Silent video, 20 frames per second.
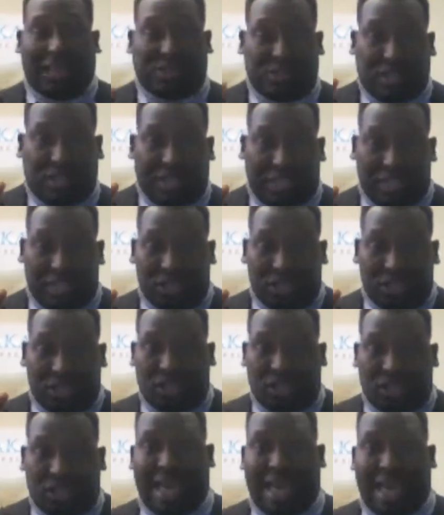actually
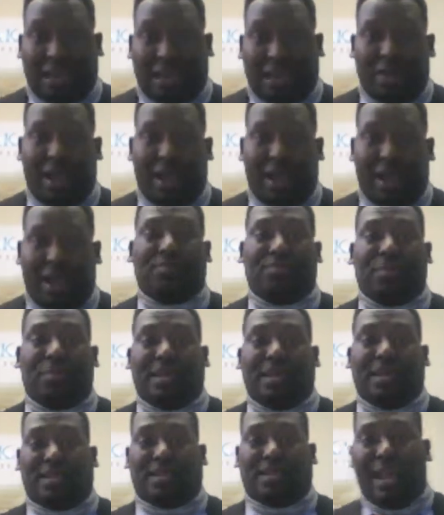looked at it, right?
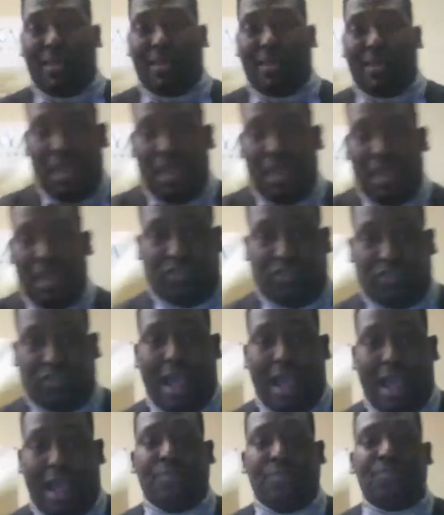Because I am keeping
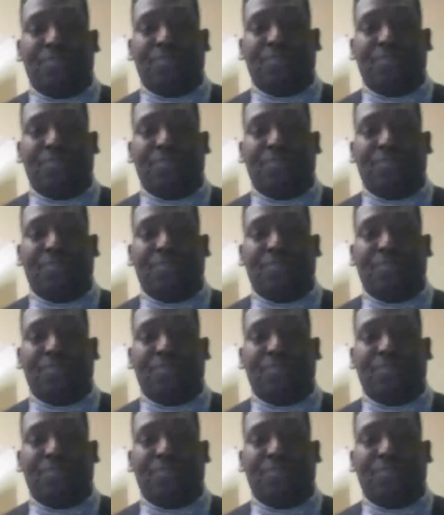track.